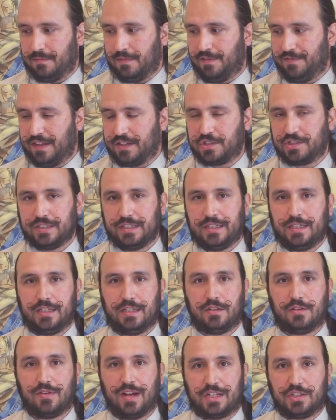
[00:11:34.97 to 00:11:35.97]

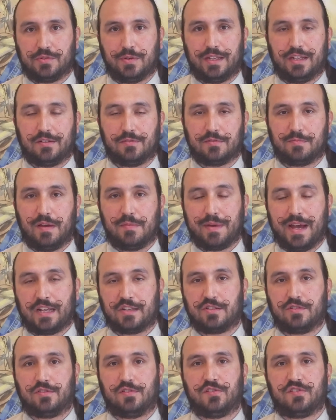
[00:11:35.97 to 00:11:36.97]
eventually graduated with my
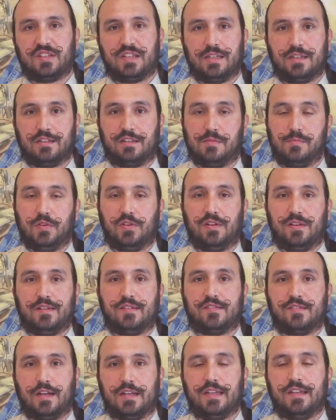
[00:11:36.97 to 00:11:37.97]
bachelor's in community
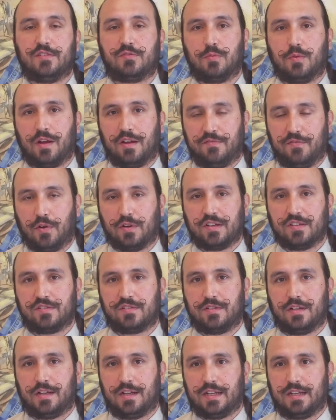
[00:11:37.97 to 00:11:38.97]
studies, where I
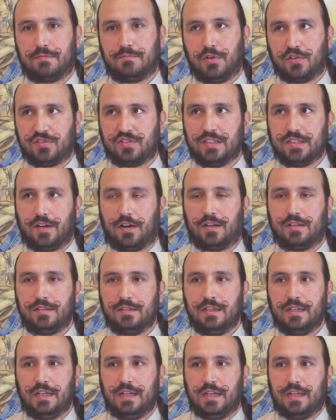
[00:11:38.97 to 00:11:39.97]
focused mostly
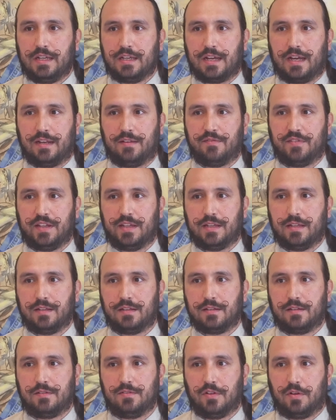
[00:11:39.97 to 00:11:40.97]
on kind of the
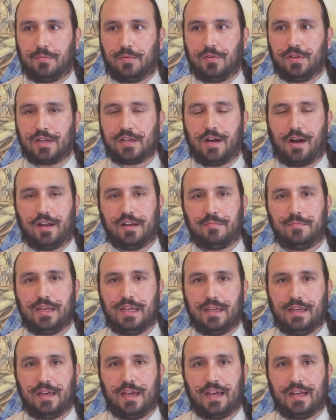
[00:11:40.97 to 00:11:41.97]
global
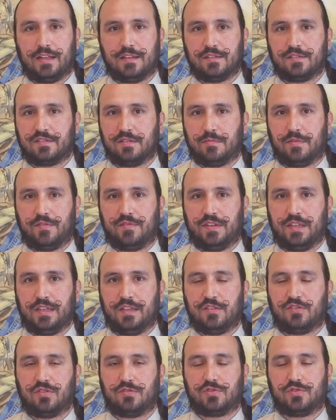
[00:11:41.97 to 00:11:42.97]
economy and some of
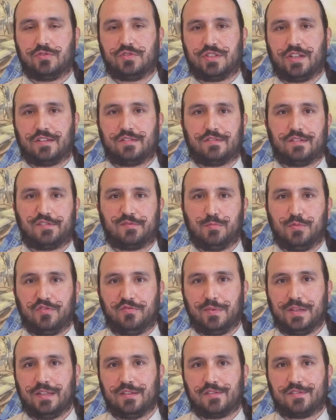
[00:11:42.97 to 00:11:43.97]
the social justice
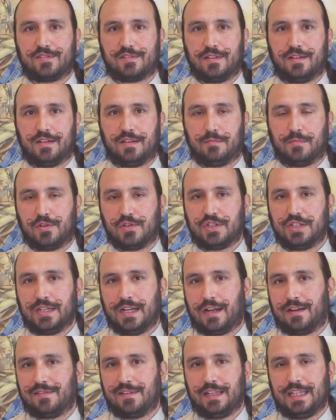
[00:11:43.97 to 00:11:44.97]
movements emerging
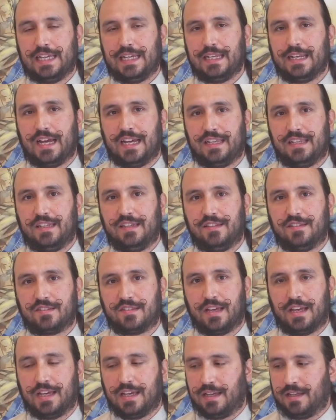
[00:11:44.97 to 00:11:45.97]
out of the late
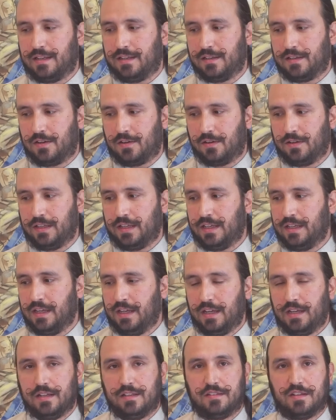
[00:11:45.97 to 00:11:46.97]
90s and early
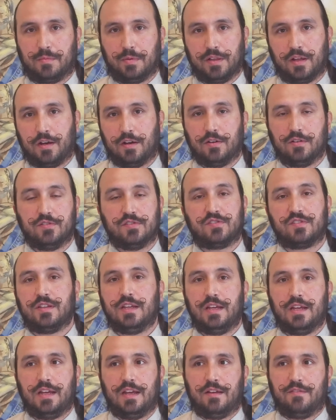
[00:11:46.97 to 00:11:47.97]
00s,
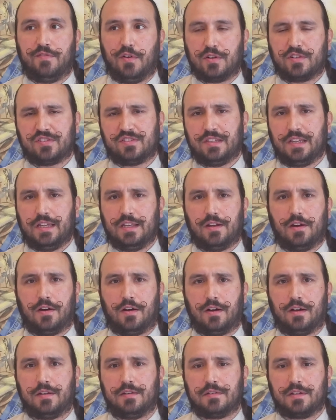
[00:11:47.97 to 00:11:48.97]
focusing
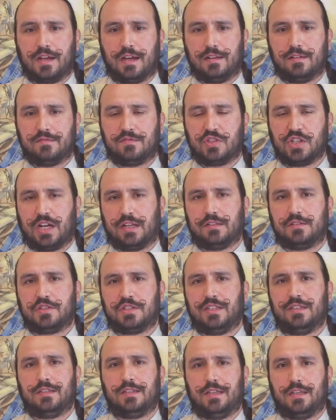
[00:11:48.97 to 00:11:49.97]
on kind of
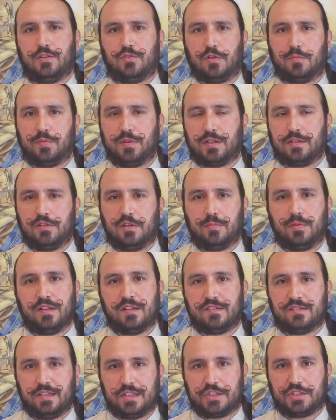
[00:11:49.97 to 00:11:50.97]
challenging the corporate
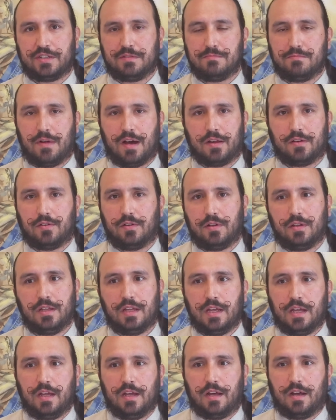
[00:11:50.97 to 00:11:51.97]
globalization model
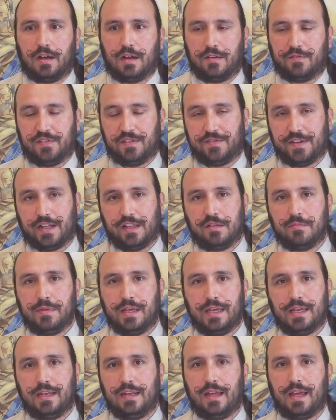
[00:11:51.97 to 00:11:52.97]
of
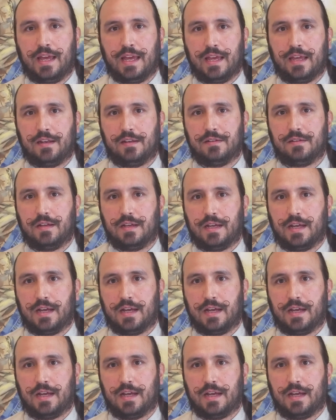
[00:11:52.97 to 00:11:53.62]
development and